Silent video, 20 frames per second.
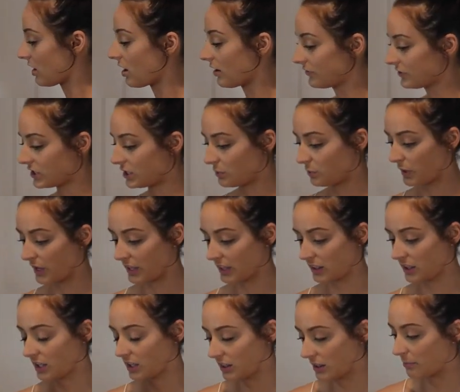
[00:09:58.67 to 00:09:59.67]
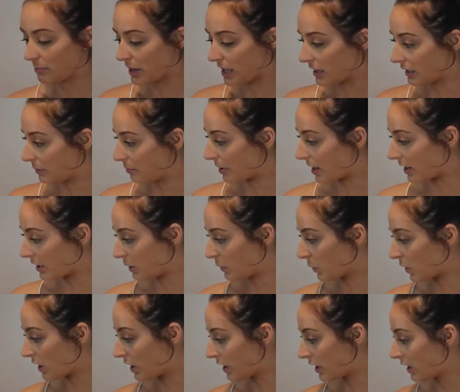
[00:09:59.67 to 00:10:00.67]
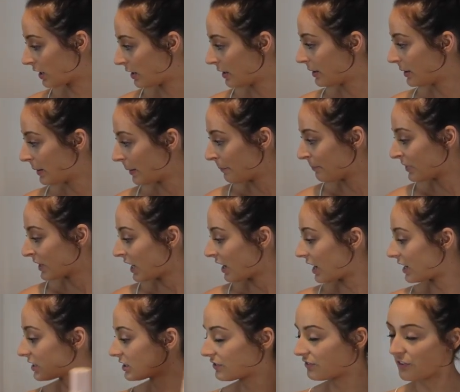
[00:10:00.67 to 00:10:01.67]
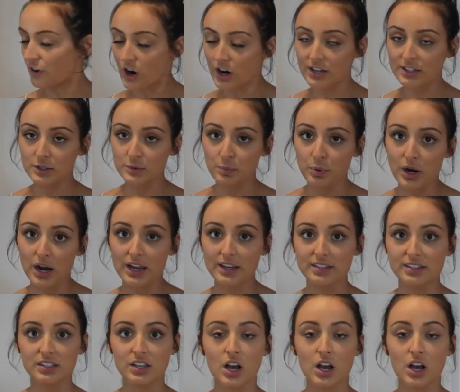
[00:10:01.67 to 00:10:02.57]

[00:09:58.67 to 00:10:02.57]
often with the Bali Body one. As far as price